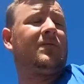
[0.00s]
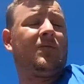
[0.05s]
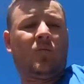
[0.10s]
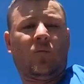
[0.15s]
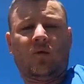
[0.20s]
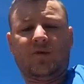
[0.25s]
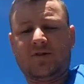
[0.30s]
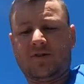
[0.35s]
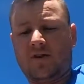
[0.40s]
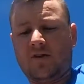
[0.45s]

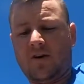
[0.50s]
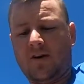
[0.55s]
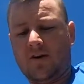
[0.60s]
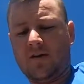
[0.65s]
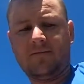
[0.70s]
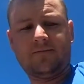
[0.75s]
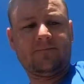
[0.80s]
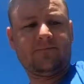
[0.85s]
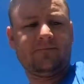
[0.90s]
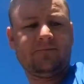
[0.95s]
Works great.
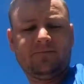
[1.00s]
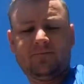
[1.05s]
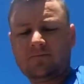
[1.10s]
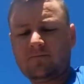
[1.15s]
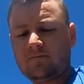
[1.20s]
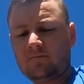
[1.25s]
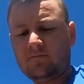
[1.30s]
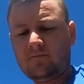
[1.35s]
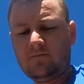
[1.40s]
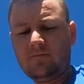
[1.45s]

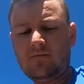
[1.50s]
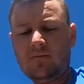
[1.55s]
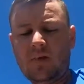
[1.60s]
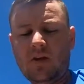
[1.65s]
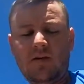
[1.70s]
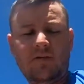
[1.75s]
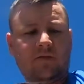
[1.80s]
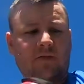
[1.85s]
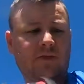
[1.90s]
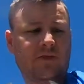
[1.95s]

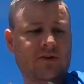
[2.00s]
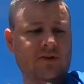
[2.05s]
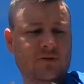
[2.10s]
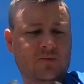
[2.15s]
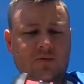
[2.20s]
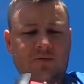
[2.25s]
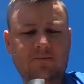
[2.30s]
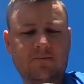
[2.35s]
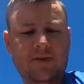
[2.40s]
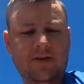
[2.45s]
For this
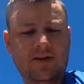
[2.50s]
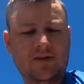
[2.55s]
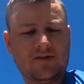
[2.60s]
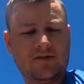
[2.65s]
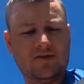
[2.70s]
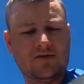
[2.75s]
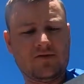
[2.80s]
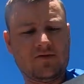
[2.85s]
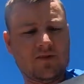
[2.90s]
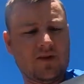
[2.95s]
one, because
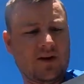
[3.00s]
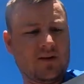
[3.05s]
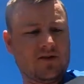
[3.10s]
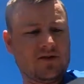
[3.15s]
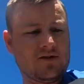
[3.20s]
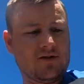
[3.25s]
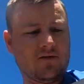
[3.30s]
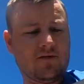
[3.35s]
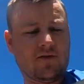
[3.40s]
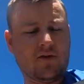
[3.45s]
it's drained
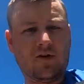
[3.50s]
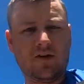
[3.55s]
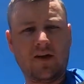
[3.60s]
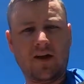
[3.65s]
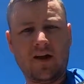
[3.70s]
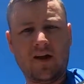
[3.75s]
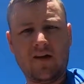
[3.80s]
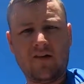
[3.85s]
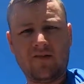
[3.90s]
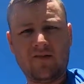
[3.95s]
so far
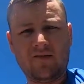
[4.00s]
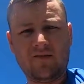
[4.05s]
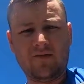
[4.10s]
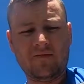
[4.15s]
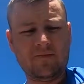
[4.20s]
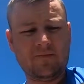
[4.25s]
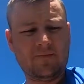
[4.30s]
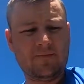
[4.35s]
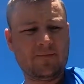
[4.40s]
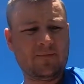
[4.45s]
down,
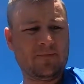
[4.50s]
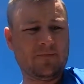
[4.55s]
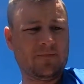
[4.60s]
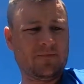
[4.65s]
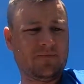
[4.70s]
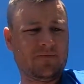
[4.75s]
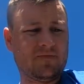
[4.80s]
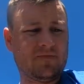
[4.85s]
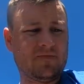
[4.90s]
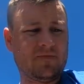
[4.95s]

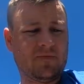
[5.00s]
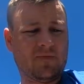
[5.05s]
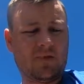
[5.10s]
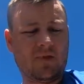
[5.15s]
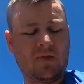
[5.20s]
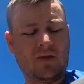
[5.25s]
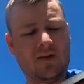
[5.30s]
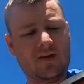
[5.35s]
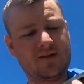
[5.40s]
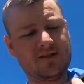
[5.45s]

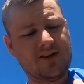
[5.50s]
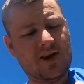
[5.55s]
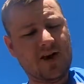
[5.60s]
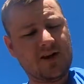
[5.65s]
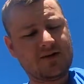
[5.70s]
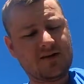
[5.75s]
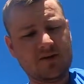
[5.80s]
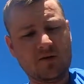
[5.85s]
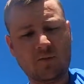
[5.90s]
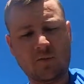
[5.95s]
it's
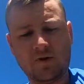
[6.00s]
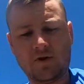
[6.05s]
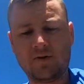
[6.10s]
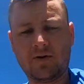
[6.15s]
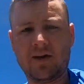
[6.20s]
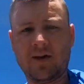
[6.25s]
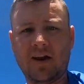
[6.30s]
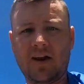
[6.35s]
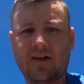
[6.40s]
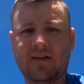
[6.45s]
actually, when you
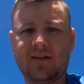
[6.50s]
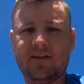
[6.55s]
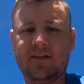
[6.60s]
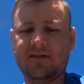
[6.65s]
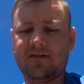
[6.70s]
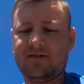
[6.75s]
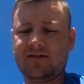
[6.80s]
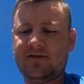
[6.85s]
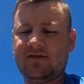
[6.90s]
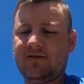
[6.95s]
connect it,
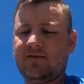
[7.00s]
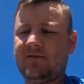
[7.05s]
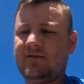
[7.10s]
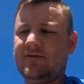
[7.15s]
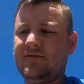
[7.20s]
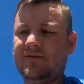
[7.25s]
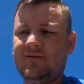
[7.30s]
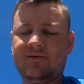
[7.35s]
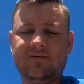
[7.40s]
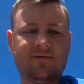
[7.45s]
so
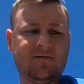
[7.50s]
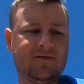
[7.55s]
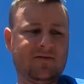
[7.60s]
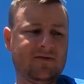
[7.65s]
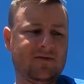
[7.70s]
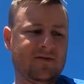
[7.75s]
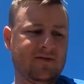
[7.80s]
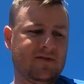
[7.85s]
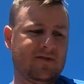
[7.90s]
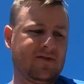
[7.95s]

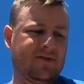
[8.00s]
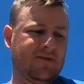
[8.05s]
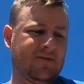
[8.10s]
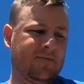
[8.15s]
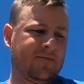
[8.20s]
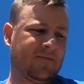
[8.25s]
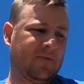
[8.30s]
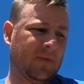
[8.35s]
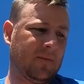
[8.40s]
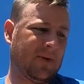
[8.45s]

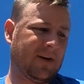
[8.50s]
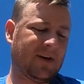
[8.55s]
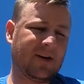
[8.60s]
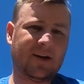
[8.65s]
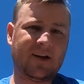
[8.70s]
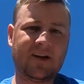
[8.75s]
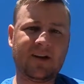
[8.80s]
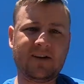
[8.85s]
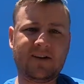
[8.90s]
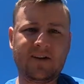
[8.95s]
I'm not going to
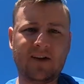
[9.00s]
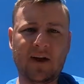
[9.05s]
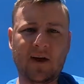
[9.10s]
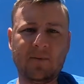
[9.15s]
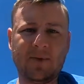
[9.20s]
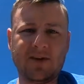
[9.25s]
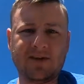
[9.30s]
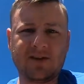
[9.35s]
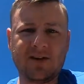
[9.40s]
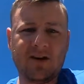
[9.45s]
connect it now
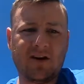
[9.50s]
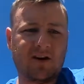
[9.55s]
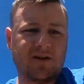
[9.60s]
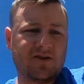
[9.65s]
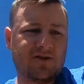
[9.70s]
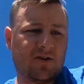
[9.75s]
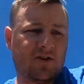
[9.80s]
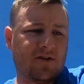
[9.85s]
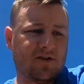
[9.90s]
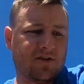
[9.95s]
because I got it
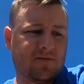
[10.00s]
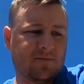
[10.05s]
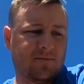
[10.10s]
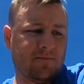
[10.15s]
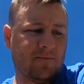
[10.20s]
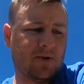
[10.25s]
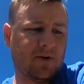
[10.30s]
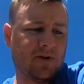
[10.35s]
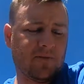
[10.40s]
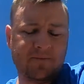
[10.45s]
charging,
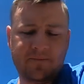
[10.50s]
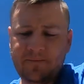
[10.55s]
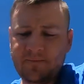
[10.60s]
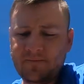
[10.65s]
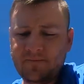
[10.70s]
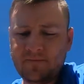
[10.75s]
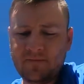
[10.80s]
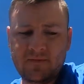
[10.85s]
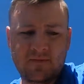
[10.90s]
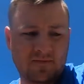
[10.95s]
but
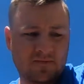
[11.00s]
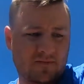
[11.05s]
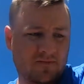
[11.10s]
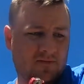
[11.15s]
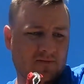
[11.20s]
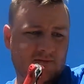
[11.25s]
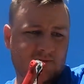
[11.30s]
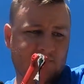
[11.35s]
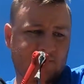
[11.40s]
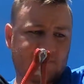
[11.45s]

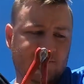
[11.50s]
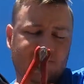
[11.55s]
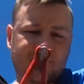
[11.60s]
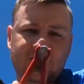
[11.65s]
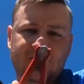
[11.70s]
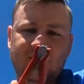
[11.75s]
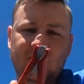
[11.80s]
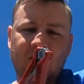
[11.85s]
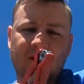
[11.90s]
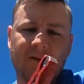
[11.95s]

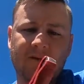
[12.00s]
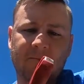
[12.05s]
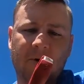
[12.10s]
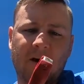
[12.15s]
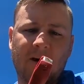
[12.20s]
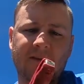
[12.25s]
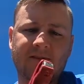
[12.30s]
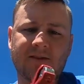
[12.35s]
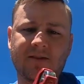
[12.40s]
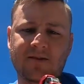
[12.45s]
red to
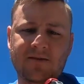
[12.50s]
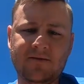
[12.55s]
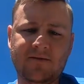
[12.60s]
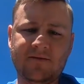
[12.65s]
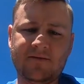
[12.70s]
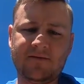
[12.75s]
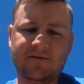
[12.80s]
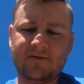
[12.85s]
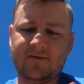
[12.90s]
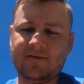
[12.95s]
positive,
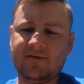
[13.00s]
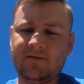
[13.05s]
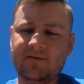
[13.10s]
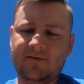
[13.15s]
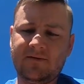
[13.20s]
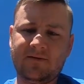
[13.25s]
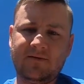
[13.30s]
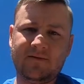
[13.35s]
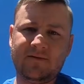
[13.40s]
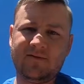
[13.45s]

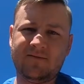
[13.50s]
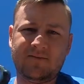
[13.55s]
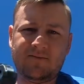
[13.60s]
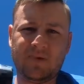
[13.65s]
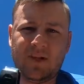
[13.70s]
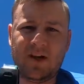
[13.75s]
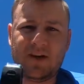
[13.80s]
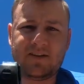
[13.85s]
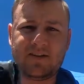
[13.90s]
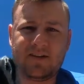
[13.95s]

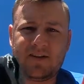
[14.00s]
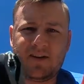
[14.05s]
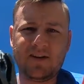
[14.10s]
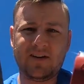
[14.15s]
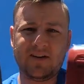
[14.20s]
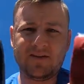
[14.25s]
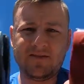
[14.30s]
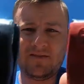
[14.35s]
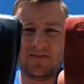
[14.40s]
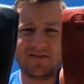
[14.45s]
black to
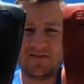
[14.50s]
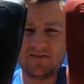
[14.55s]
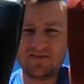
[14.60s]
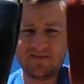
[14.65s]
negative,